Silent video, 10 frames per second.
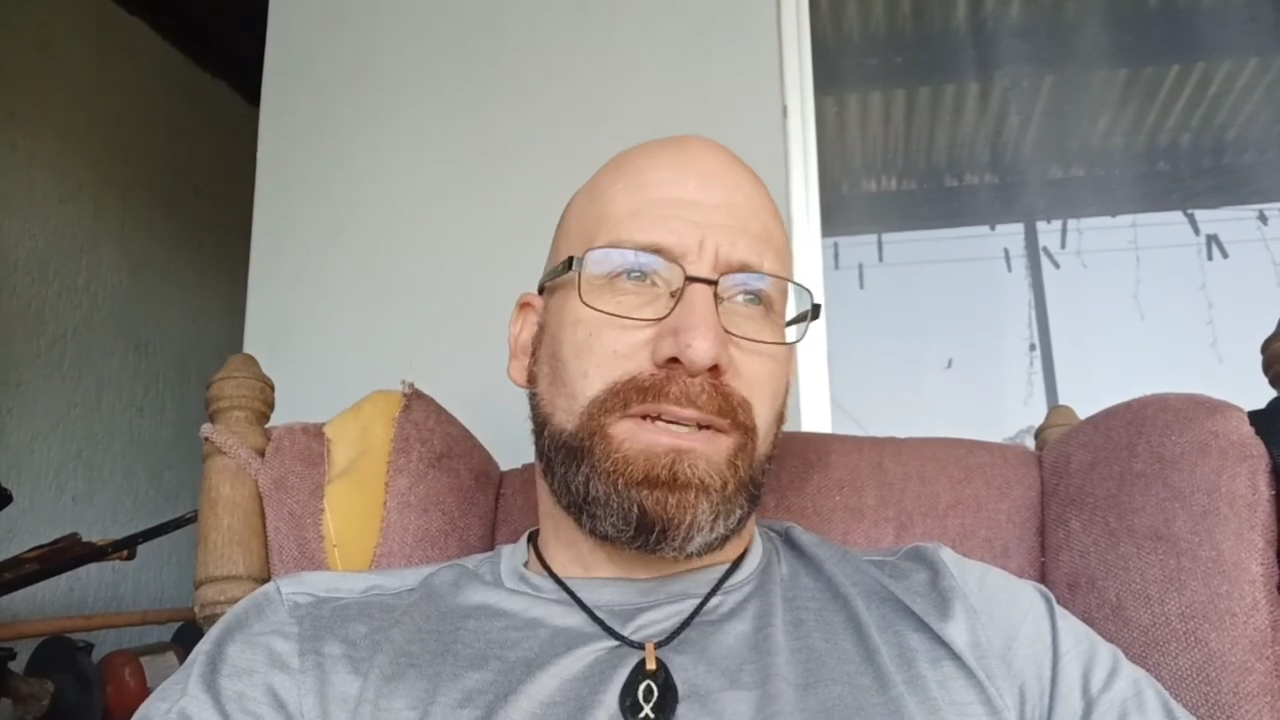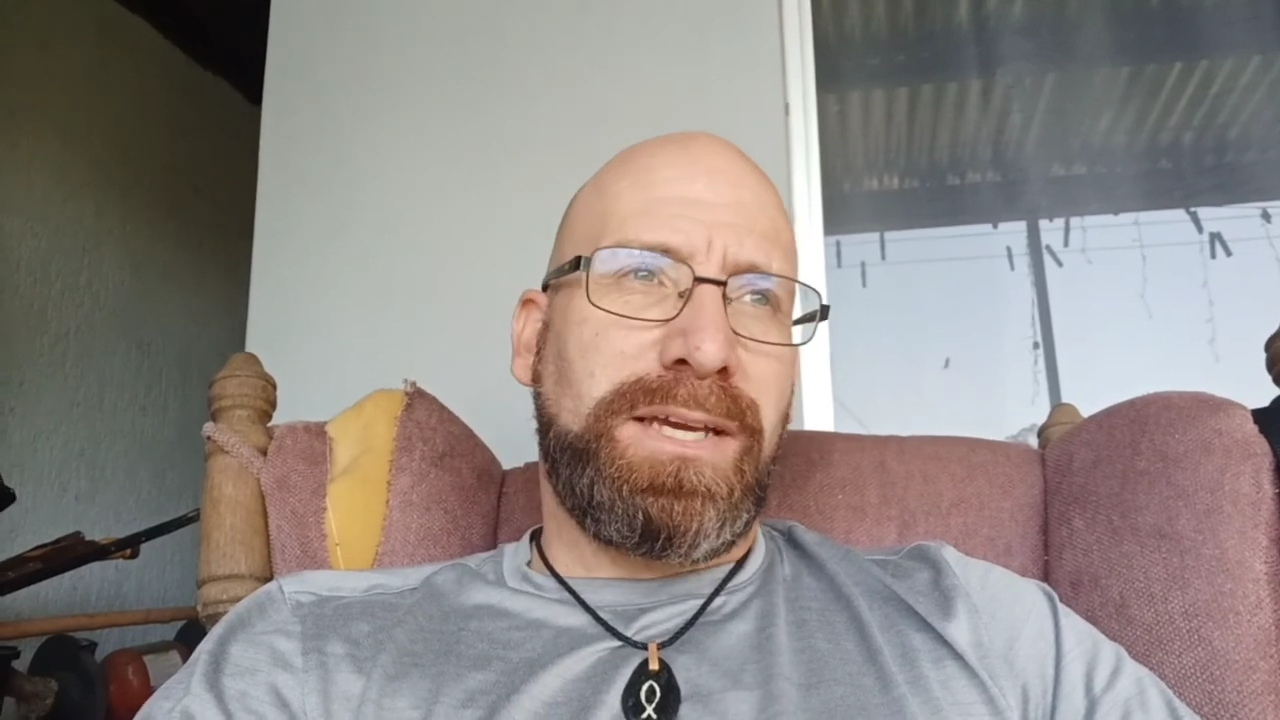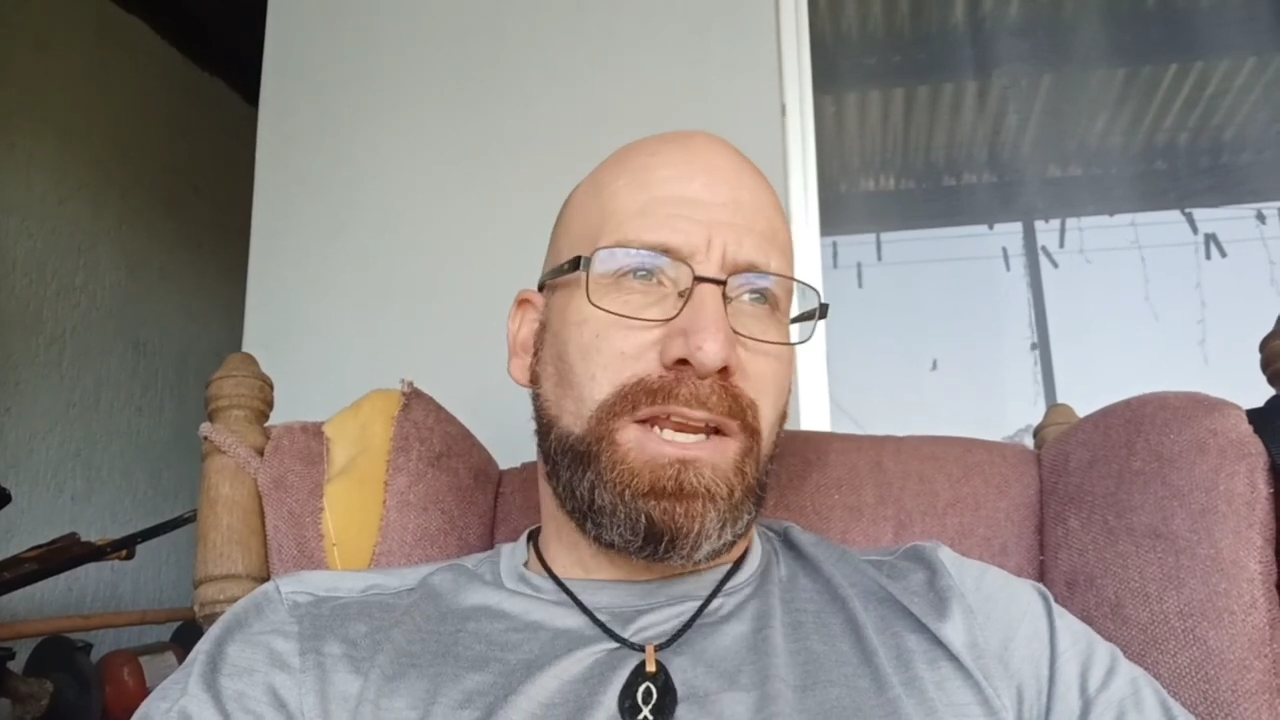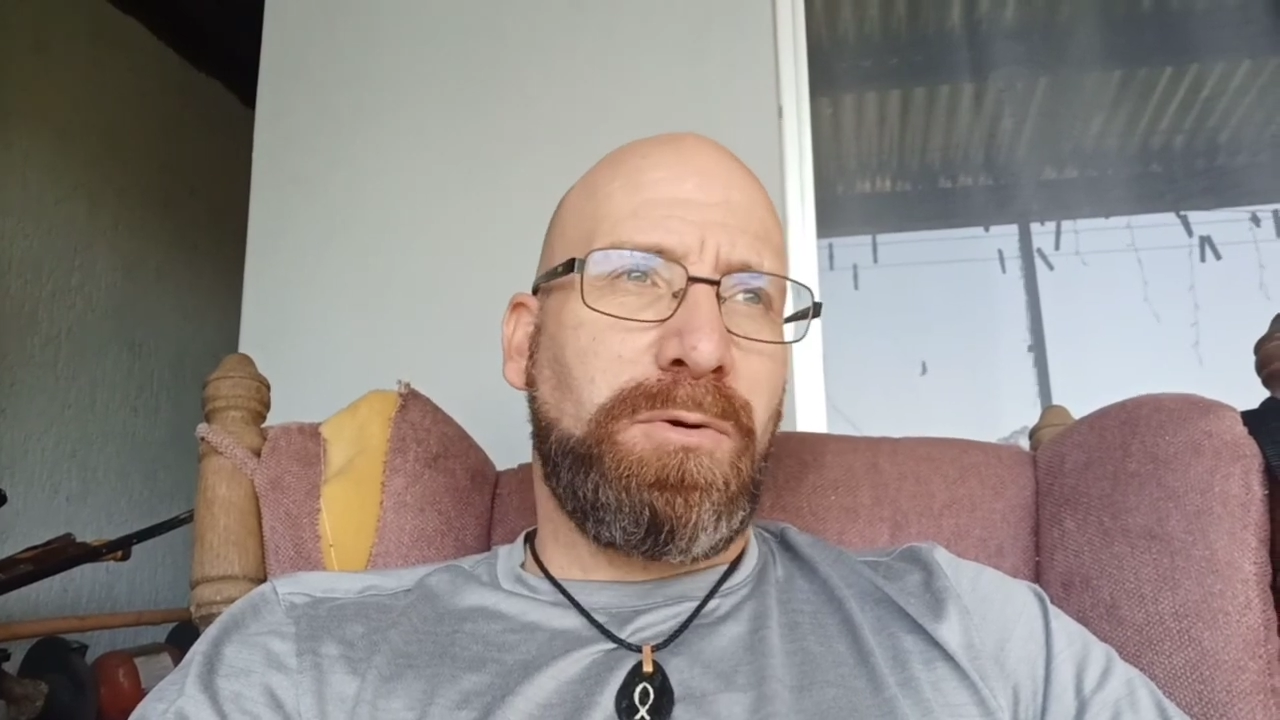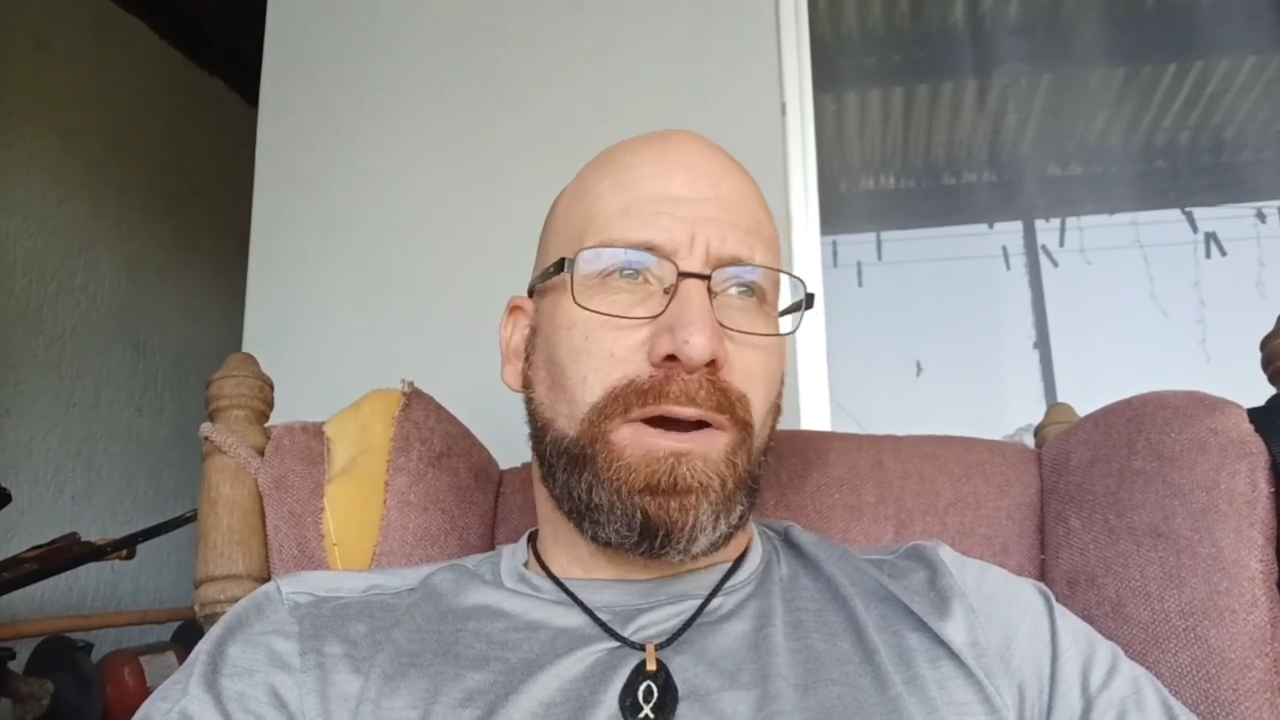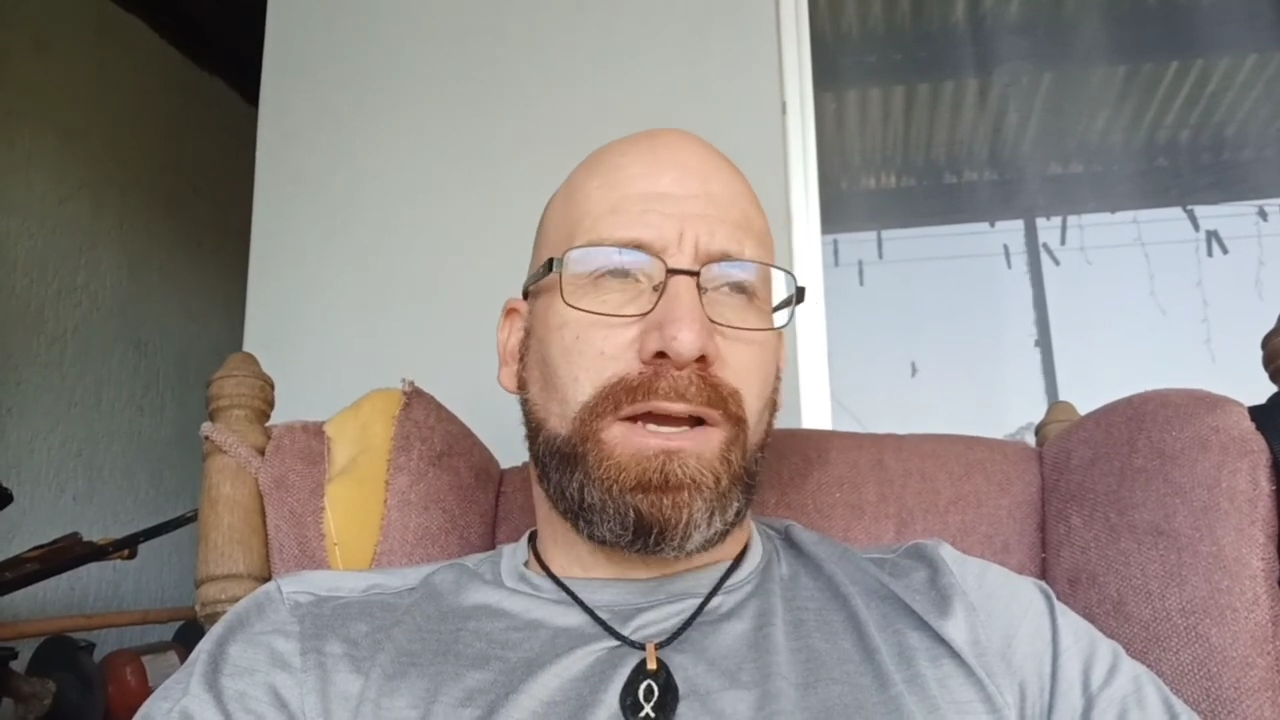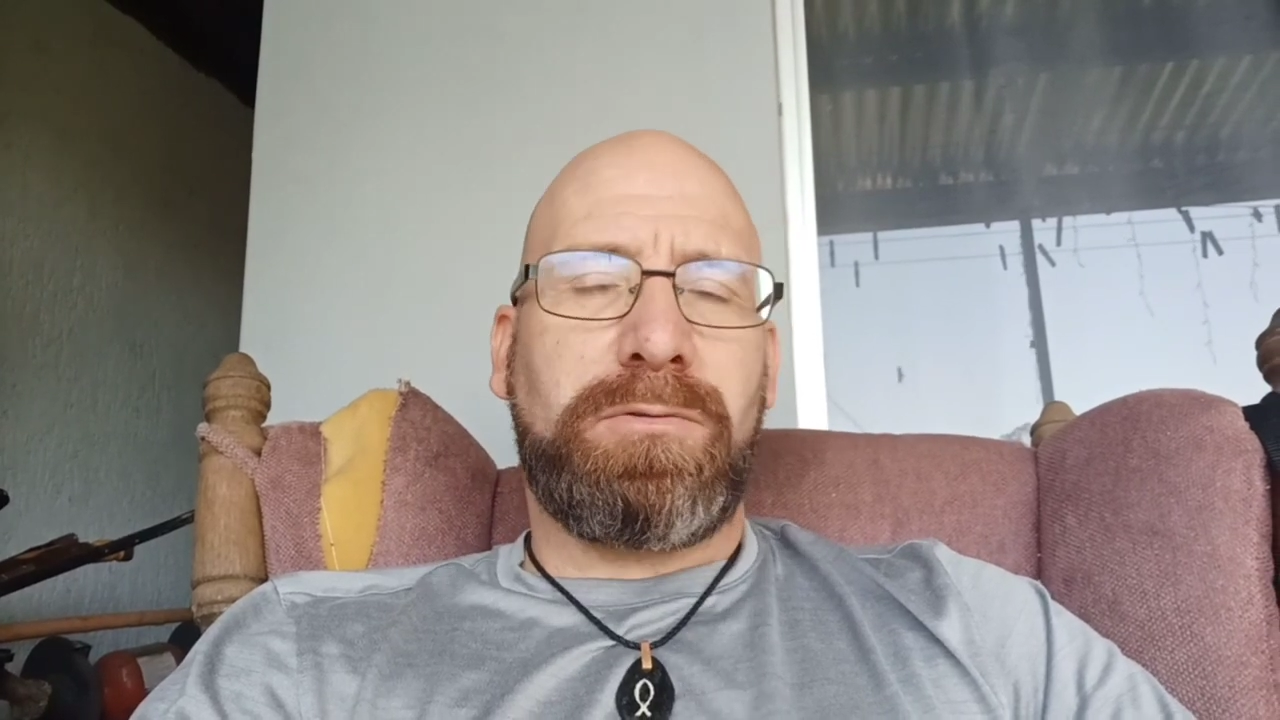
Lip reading: anyway,